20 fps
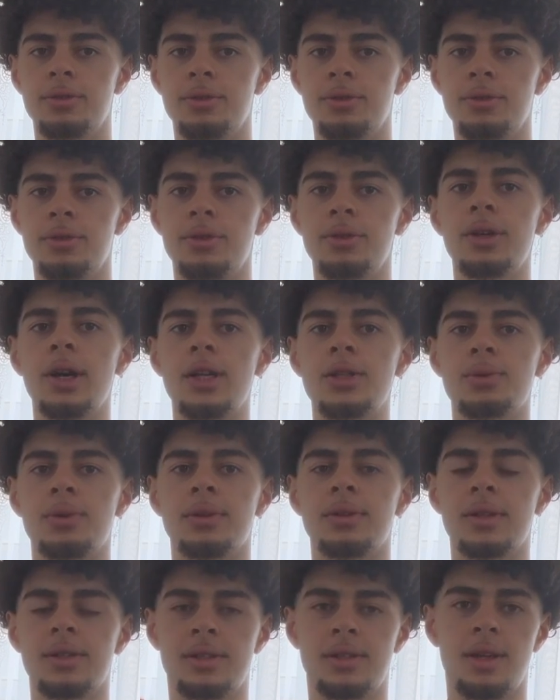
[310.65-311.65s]
You guys will
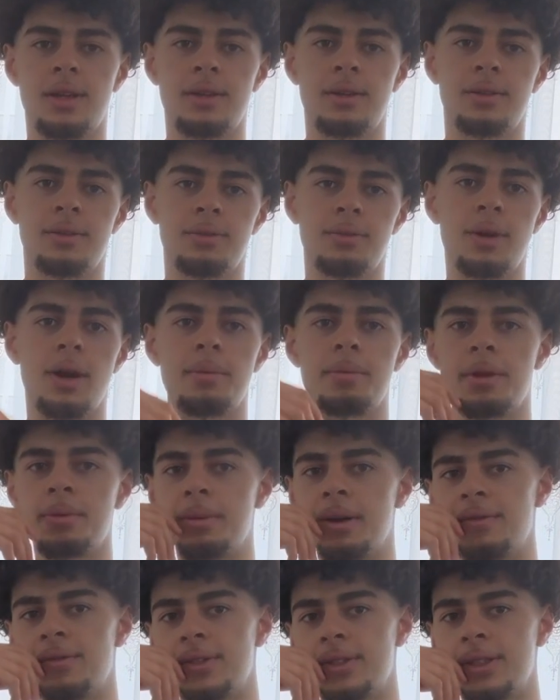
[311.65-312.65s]
understand what I mean
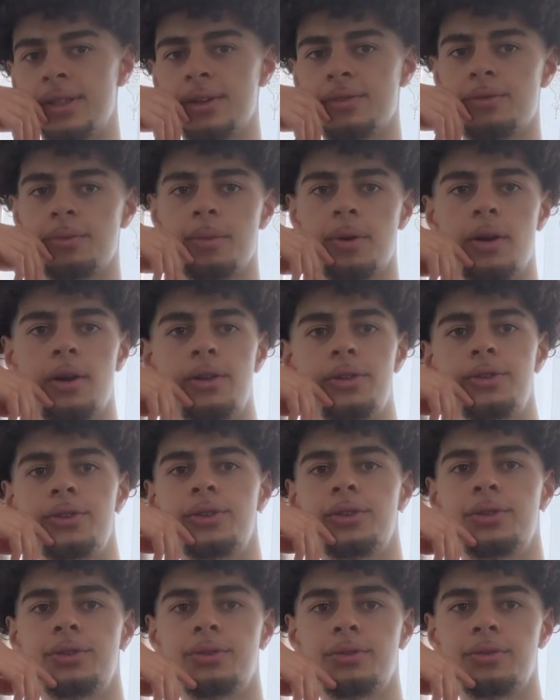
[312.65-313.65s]
by fatigue from cardio